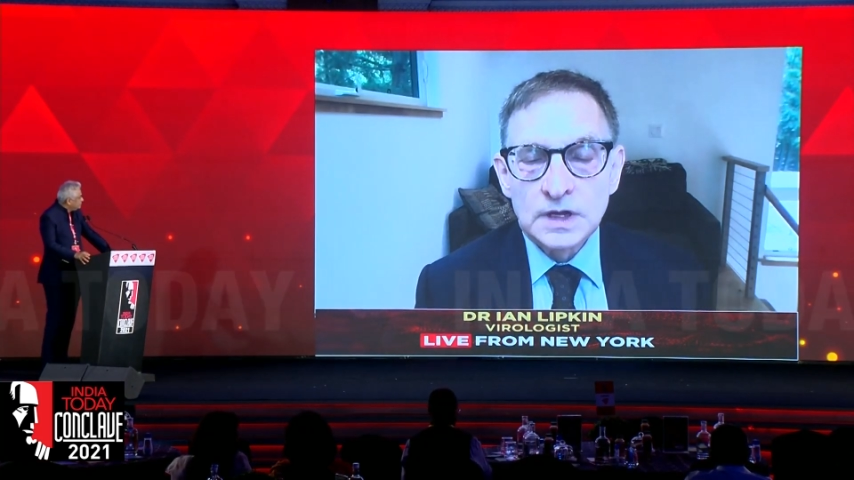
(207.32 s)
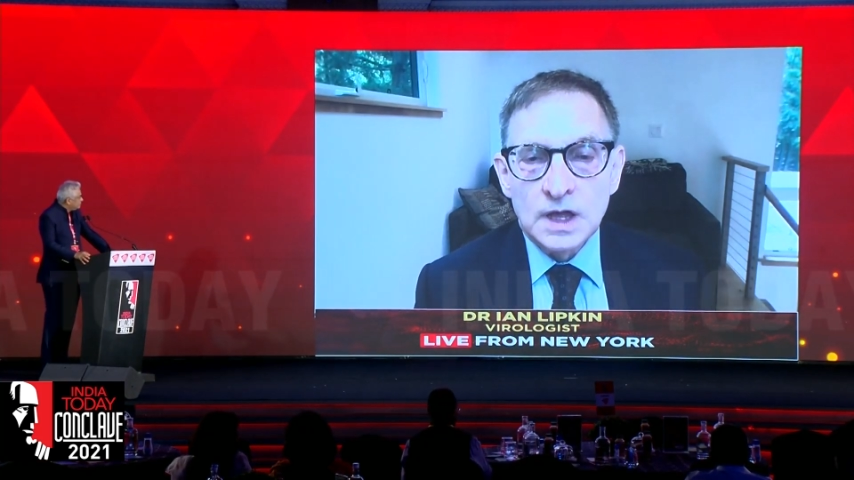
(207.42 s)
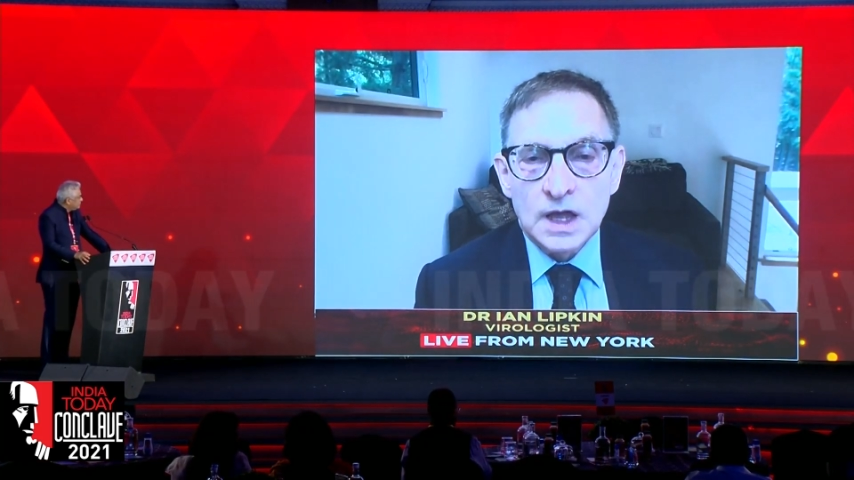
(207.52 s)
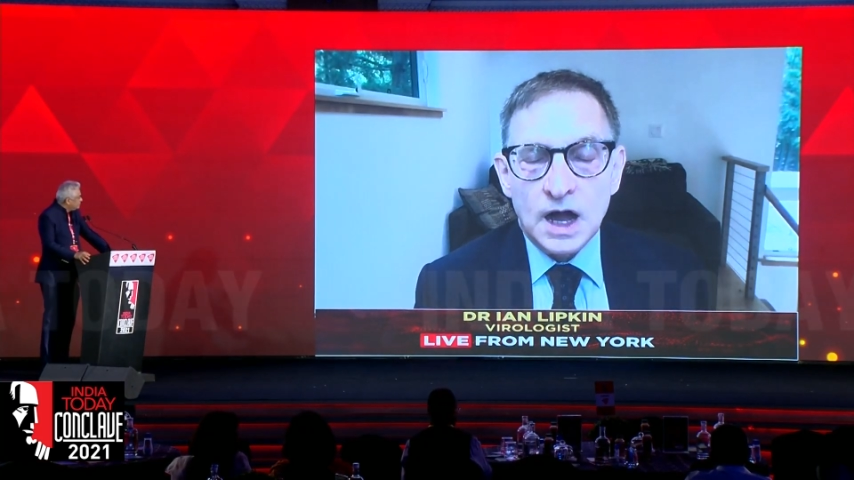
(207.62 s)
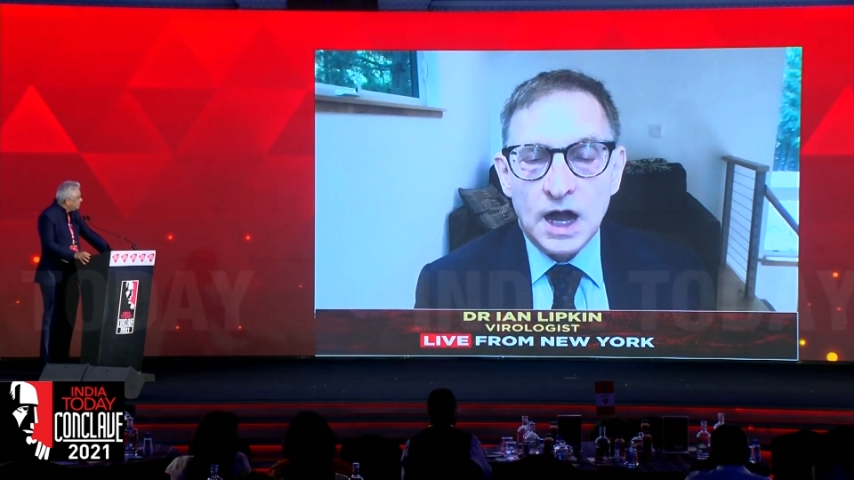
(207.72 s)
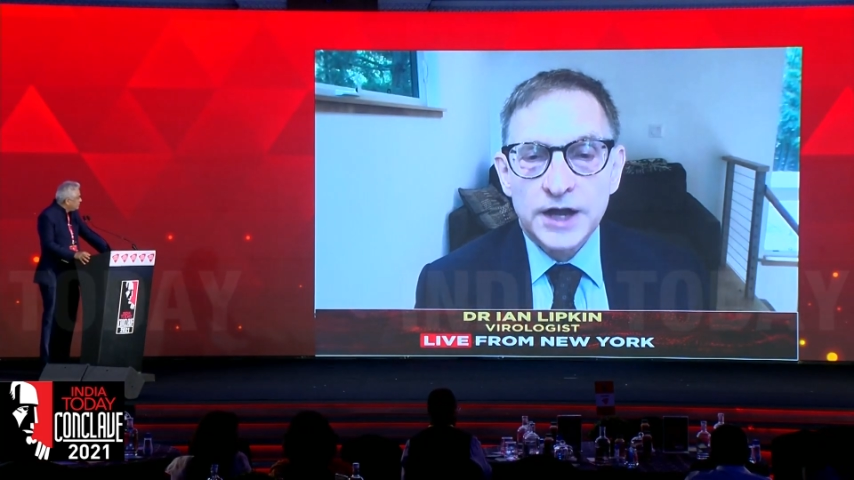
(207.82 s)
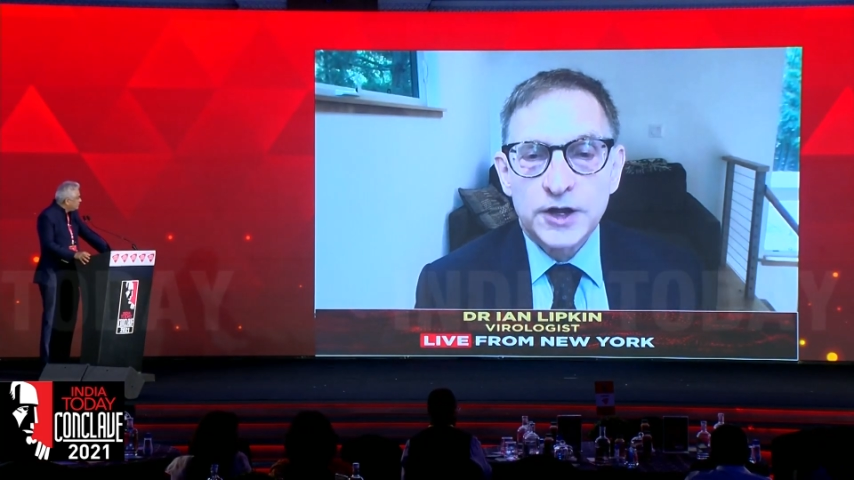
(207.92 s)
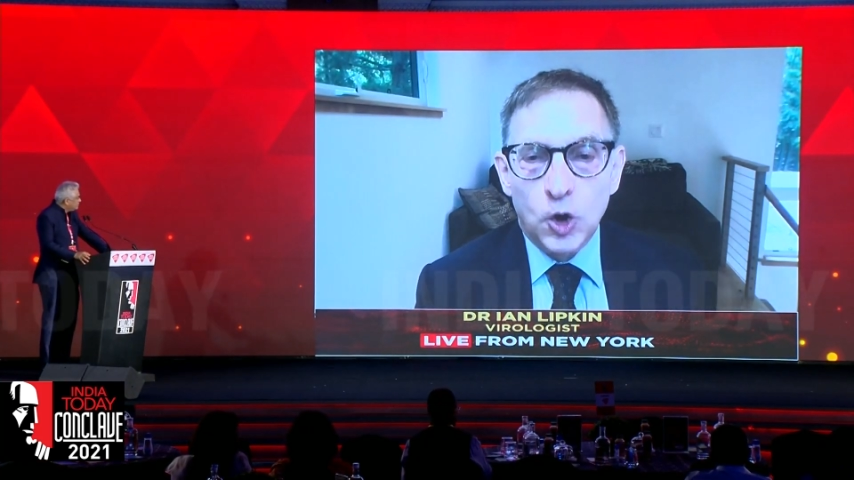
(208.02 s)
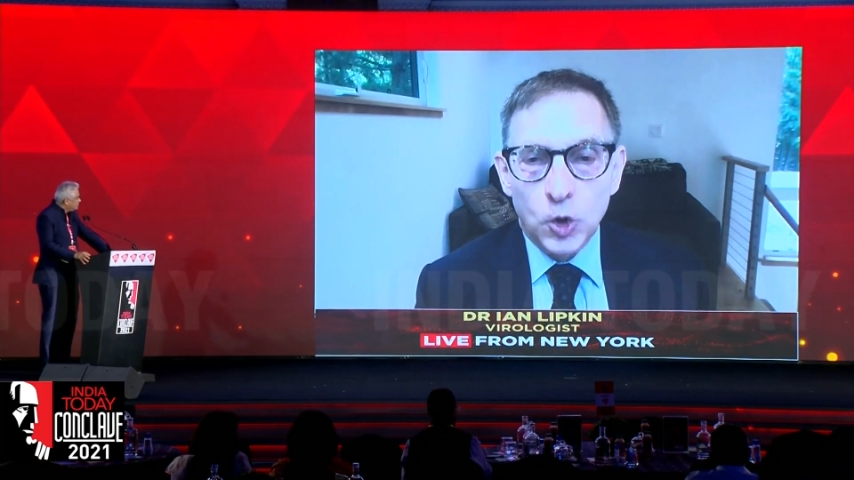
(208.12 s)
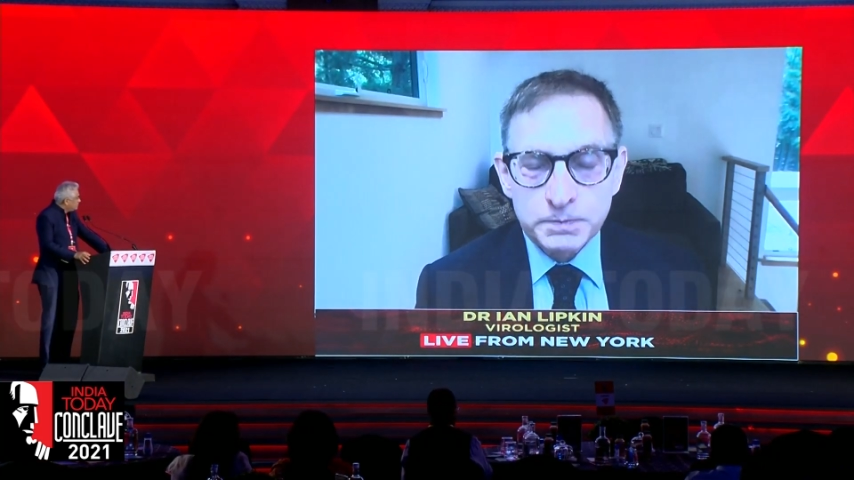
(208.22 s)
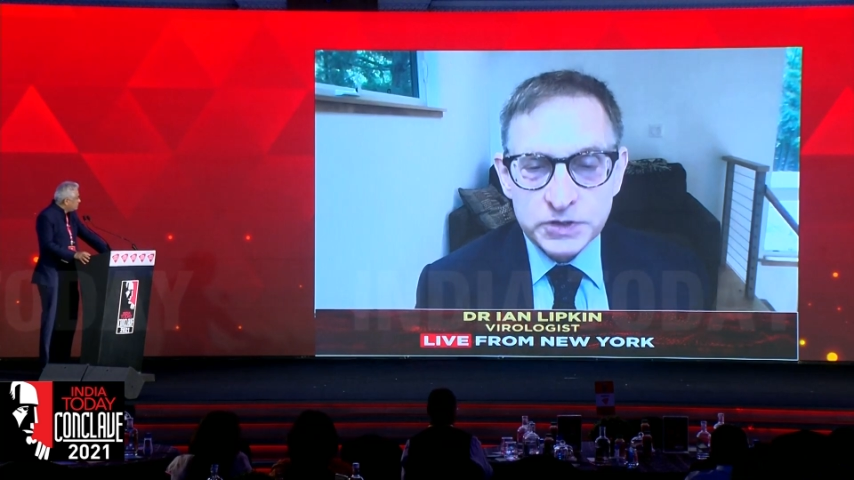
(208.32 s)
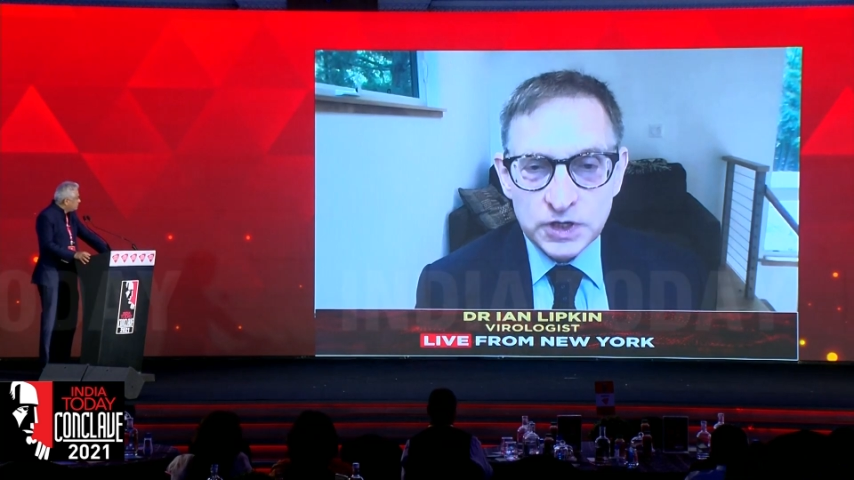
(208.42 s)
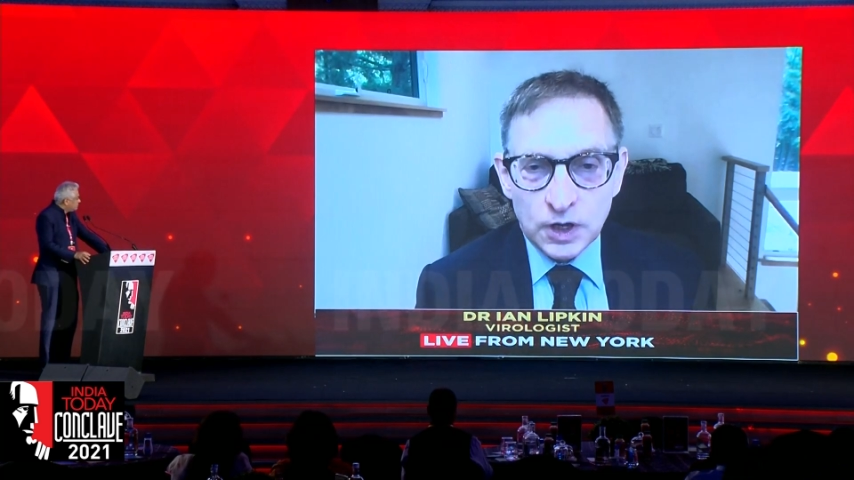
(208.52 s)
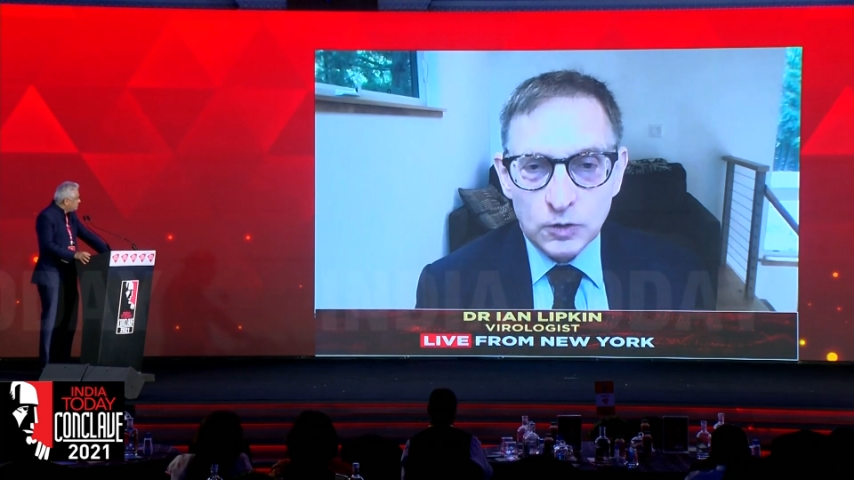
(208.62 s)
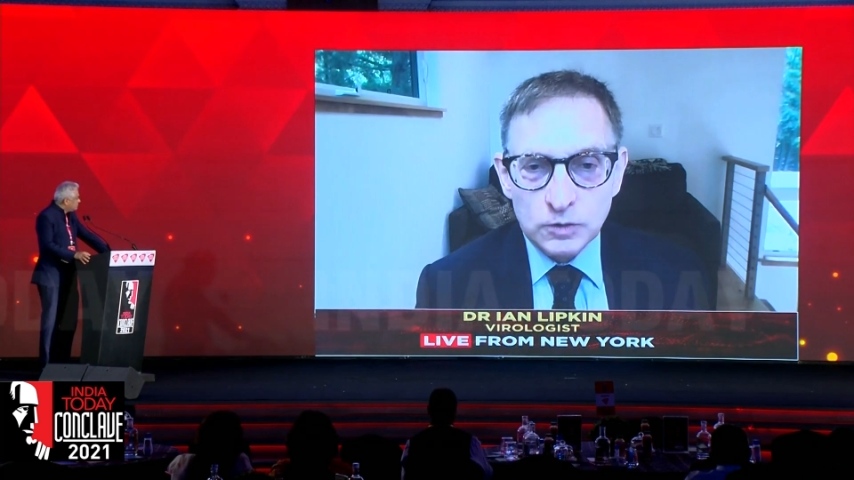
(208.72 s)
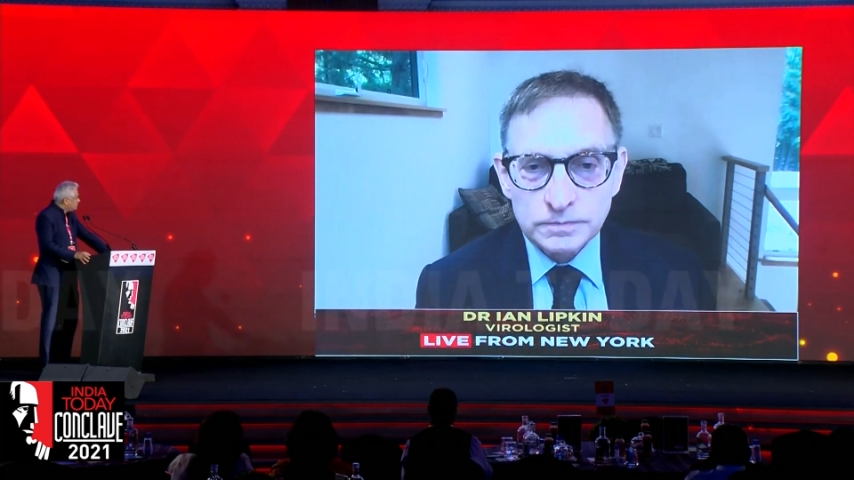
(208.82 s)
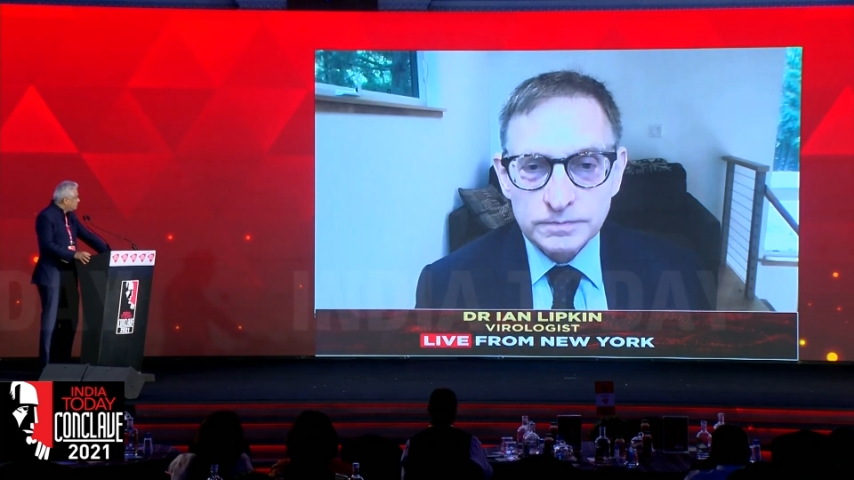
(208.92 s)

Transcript: I hope so.